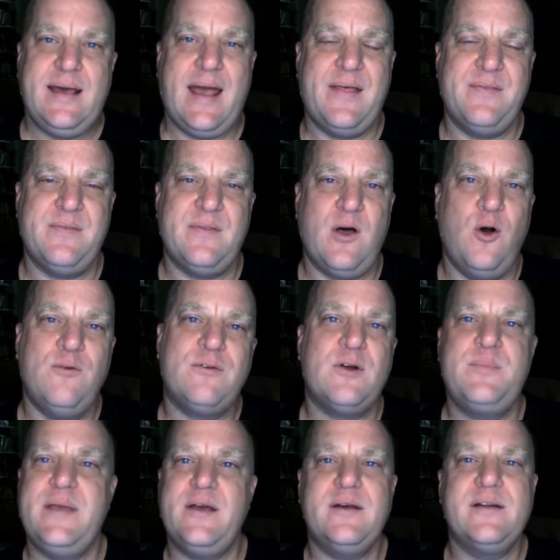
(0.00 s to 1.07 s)
and over
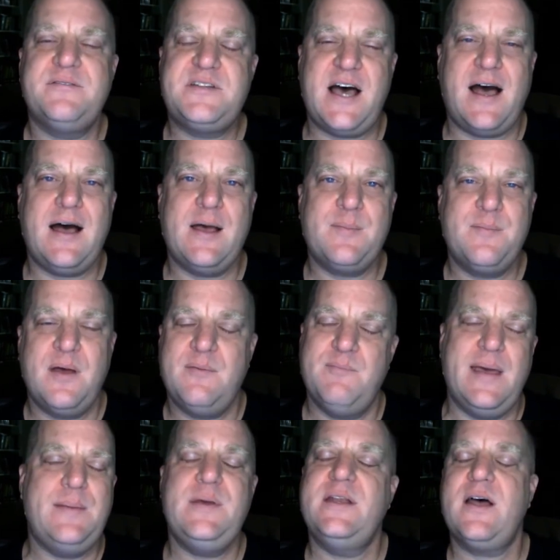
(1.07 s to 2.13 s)
a period of time,
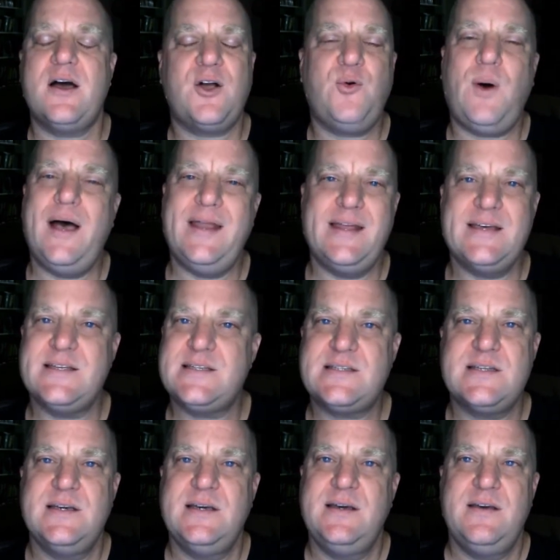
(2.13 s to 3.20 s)
maybe not quite
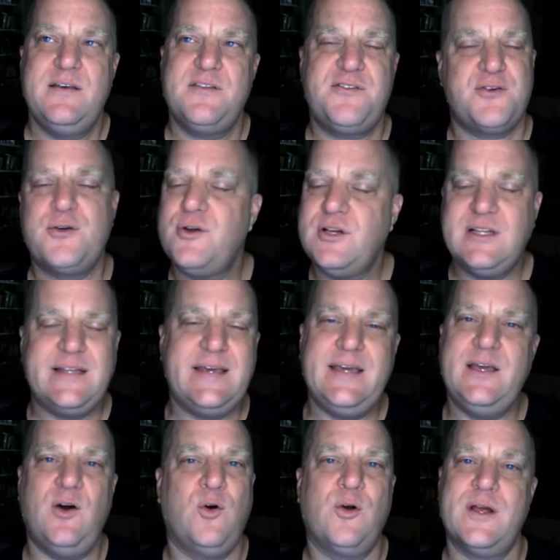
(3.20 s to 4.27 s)
as
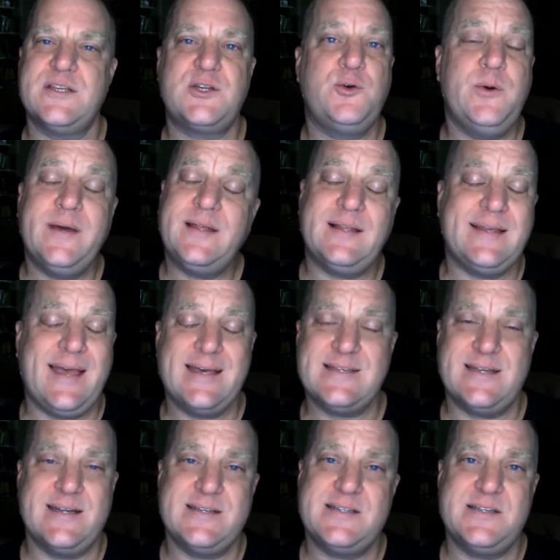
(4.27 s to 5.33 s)
thoroughly or as quickly
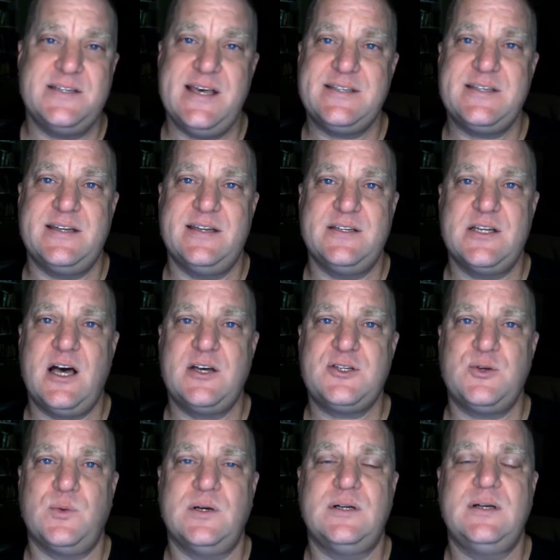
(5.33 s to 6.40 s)
as it is suggested in
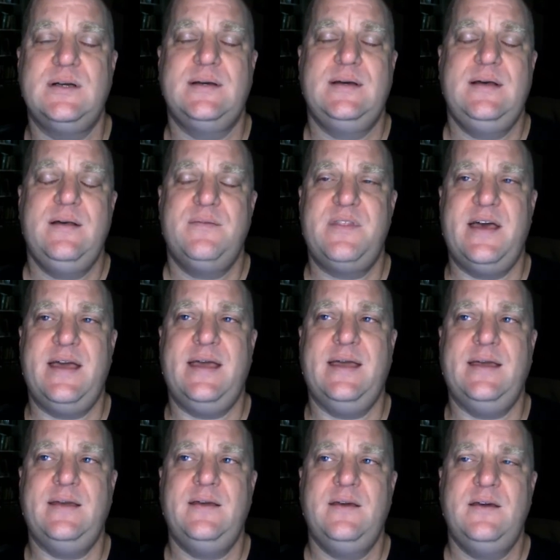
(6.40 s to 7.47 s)
Joshua,
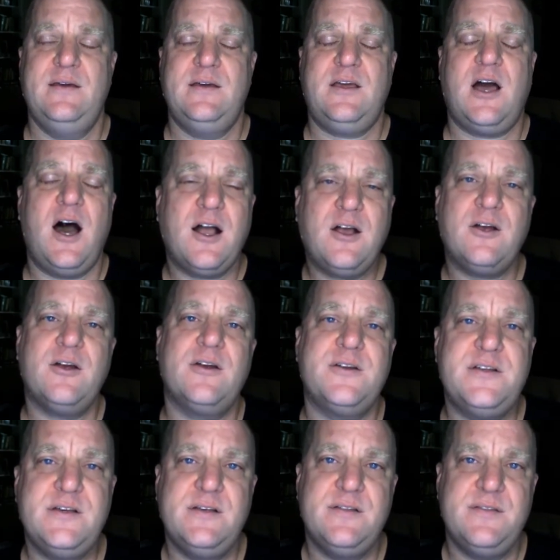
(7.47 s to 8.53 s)
they
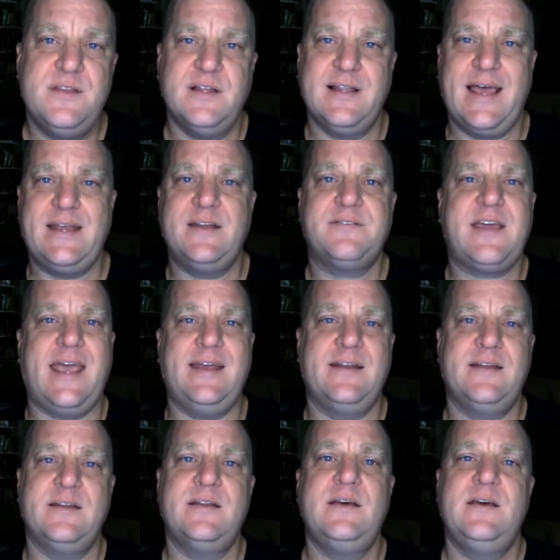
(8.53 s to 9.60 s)
conquered the land of
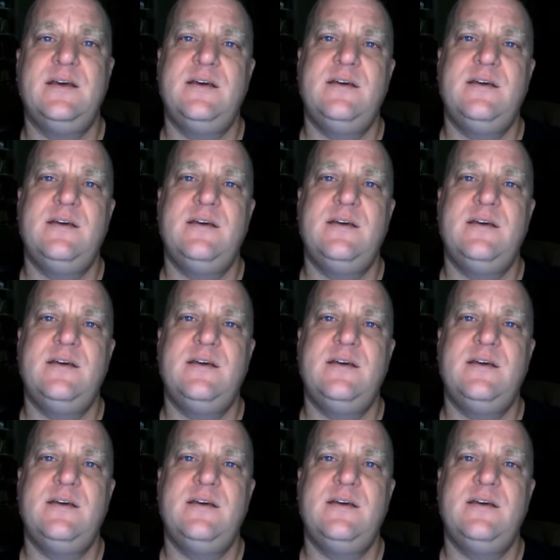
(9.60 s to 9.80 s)
Canaan,